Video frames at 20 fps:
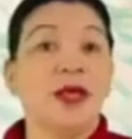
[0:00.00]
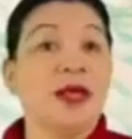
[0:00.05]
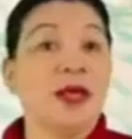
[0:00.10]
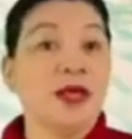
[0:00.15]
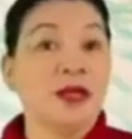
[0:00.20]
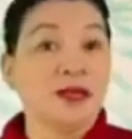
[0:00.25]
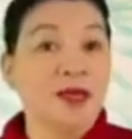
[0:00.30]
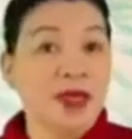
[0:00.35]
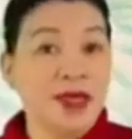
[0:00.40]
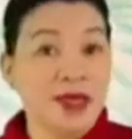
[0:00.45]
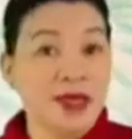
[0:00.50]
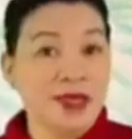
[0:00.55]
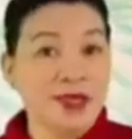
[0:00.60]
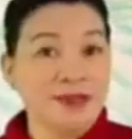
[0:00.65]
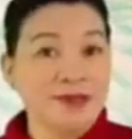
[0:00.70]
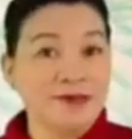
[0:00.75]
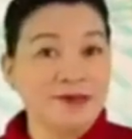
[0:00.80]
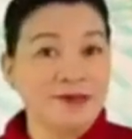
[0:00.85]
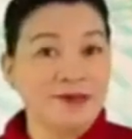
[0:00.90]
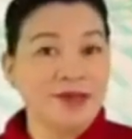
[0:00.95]

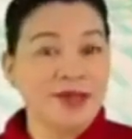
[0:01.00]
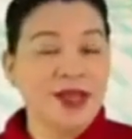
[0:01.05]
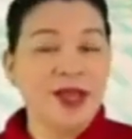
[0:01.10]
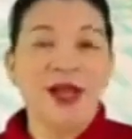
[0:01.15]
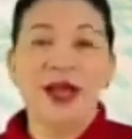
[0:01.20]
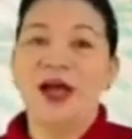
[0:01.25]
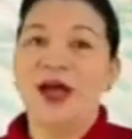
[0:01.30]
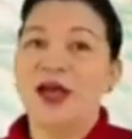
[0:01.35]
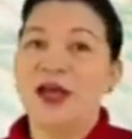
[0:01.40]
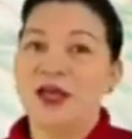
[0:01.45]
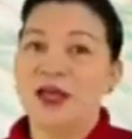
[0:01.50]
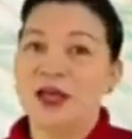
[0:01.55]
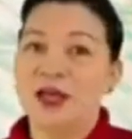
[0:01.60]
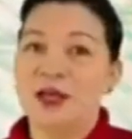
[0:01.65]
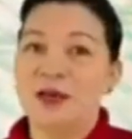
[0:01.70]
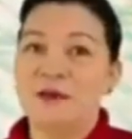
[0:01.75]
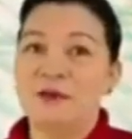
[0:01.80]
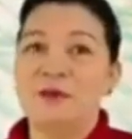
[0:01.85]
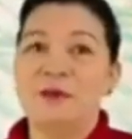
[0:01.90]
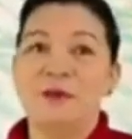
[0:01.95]
Again, I
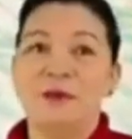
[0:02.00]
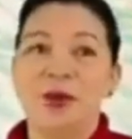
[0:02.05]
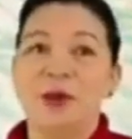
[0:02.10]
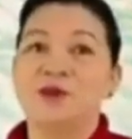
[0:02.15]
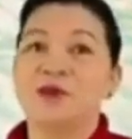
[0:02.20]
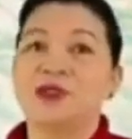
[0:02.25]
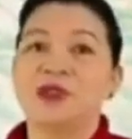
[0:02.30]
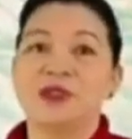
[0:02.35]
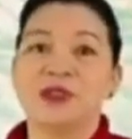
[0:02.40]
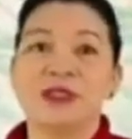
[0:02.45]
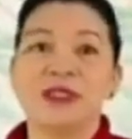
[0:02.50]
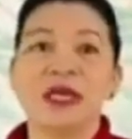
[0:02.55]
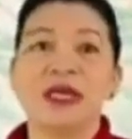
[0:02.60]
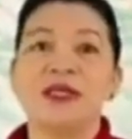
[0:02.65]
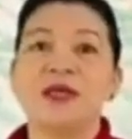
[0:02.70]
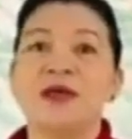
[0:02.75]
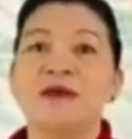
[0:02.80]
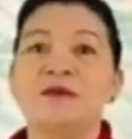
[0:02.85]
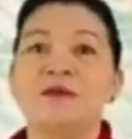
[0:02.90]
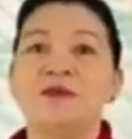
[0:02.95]
am Ma'am
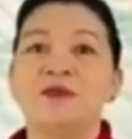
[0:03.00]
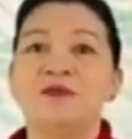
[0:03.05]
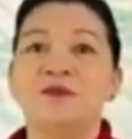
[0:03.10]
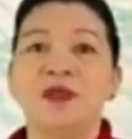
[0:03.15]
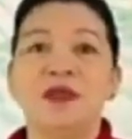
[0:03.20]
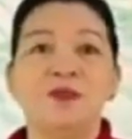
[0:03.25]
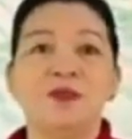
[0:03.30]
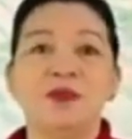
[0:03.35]
Susana B.